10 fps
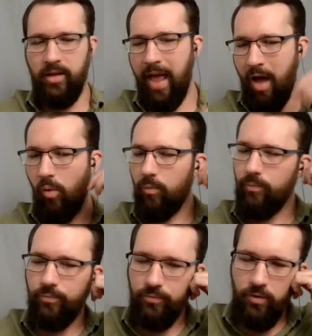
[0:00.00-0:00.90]
Now,
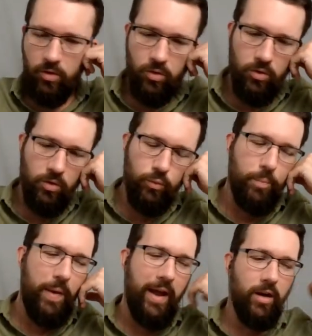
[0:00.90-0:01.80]

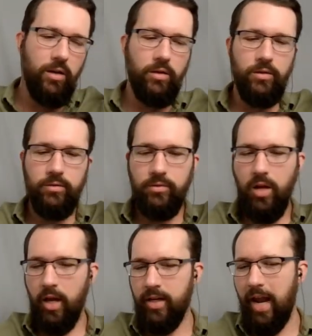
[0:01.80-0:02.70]
repair,
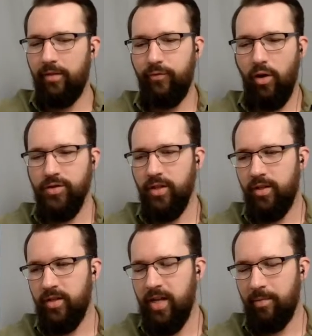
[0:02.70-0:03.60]
it kind of falls
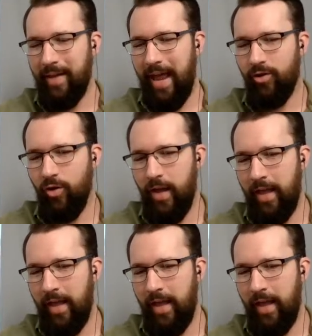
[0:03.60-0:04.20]
into the same category.